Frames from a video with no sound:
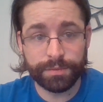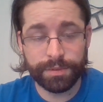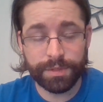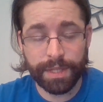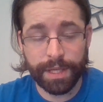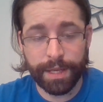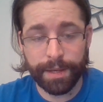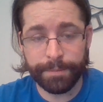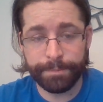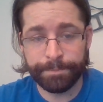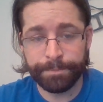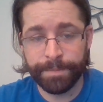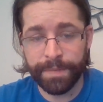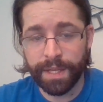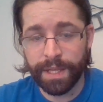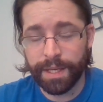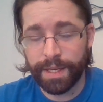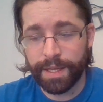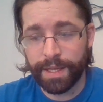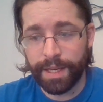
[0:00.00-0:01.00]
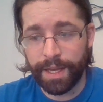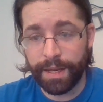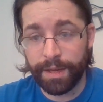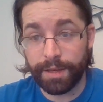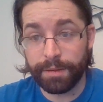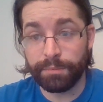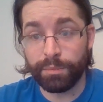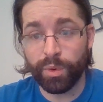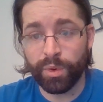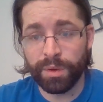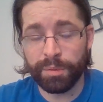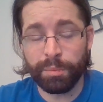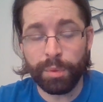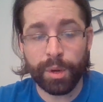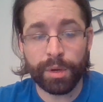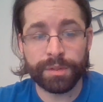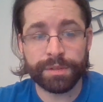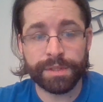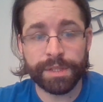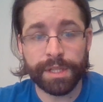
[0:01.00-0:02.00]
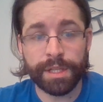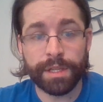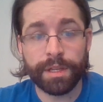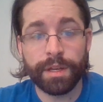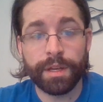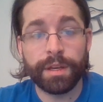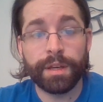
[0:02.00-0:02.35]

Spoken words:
to him, and more importantly,